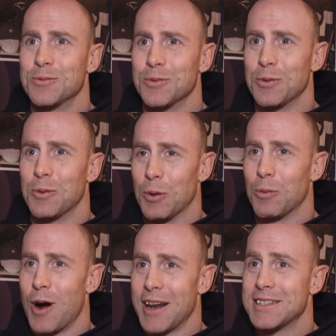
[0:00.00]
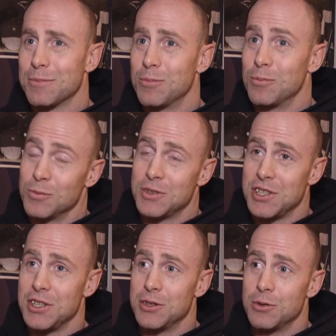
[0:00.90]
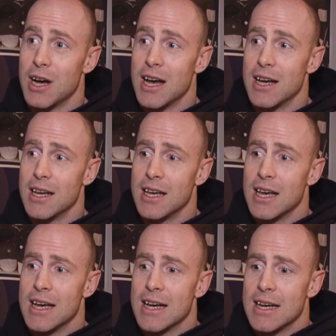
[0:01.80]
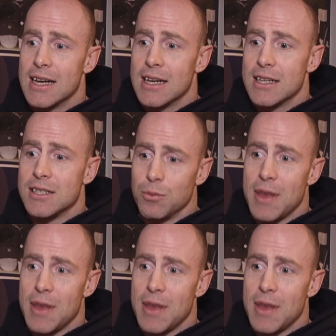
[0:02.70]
We're wanting to